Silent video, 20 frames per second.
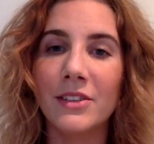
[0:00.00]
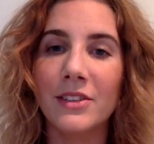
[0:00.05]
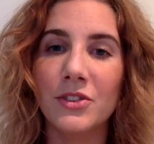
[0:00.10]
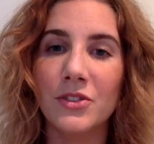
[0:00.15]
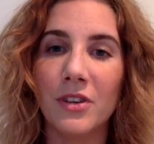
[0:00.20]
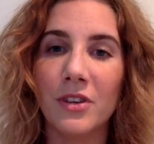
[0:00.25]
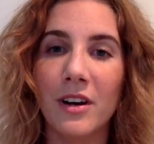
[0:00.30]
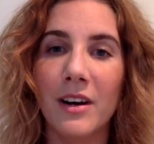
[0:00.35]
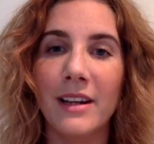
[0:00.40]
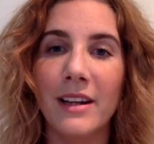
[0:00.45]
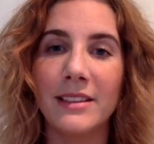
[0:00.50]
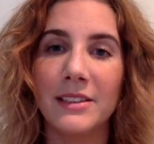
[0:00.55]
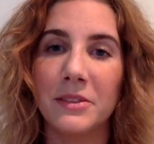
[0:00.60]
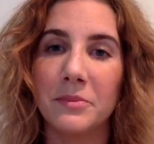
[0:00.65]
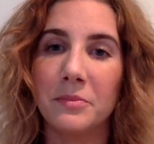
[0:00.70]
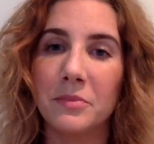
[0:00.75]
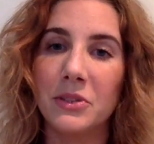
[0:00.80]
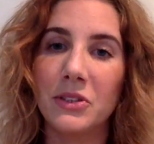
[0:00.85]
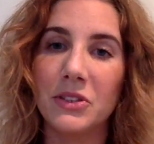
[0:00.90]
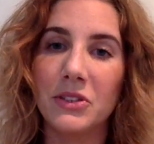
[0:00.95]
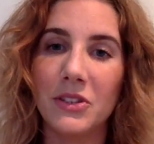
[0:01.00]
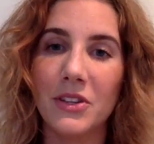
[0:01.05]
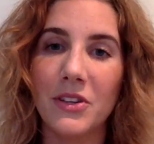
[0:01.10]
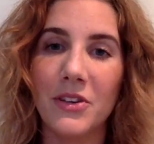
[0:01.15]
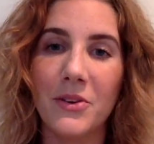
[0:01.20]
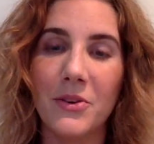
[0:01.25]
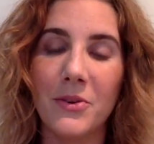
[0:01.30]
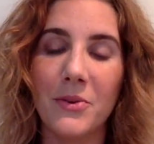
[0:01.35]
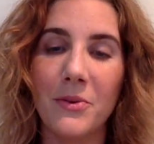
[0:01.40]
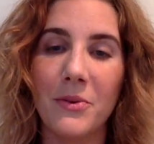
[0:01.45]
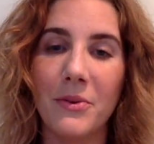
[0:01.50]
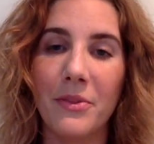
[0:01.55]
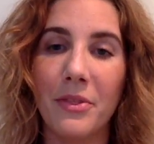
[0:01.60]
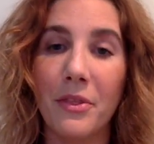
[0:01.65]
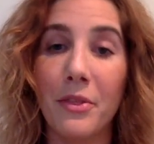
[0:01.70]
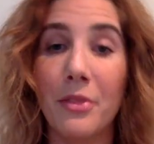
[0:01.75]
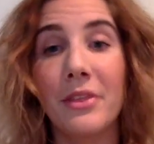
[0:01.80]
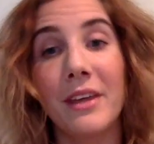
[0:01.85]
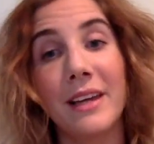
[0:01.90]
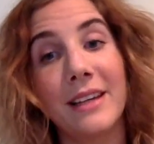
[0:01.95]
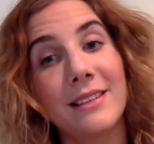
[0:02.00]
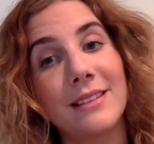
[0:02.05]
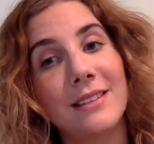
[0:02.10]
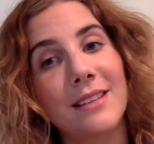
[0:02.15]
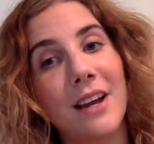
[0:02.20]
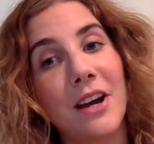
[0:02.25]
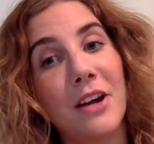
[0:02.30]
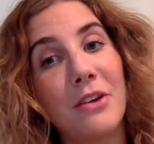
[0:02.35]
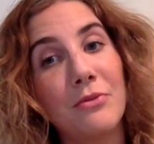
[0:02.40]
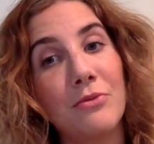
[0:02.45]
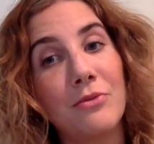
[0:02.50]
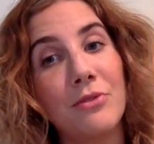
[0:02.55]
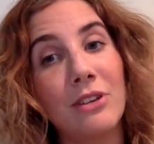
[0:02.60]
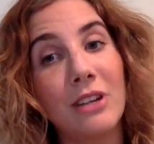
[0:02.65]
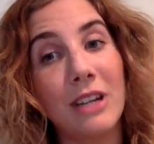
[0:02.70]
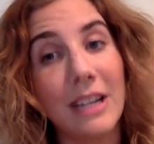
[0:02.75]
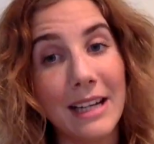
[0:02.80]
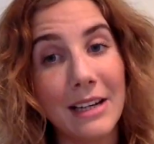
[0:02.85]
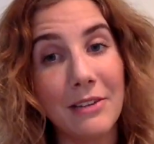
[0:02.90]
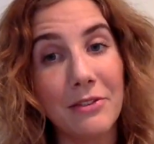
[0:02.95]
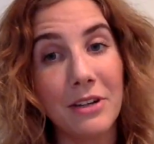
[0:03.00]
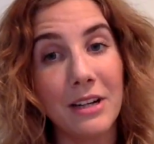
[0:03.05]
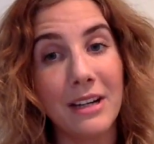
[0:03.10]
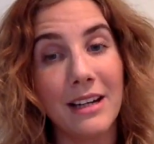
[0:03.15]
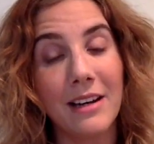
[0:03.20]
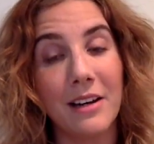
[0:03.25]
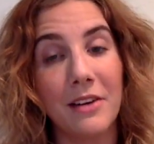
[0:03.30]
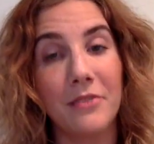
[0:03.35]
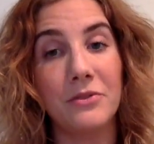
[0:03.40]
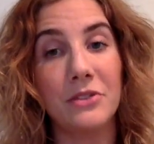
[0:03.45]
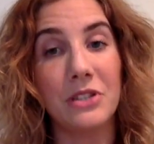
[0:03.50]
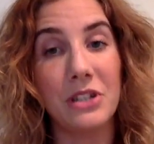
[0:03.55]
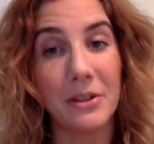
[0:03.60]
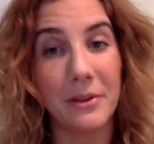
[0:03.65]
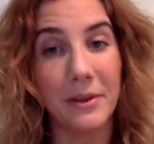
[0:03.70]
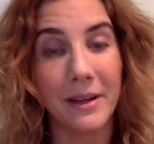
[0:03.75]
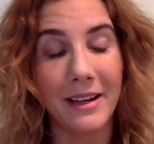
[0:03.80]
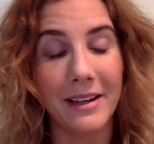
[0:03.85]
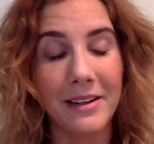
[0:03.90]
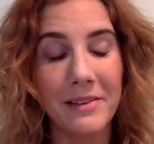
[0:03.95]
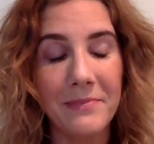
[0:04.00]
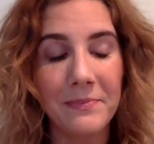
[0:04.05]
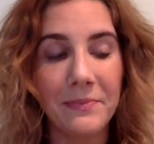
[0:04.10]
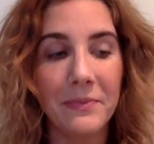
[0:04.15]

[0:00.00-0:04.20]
trying to pursue the things I really, really love doing.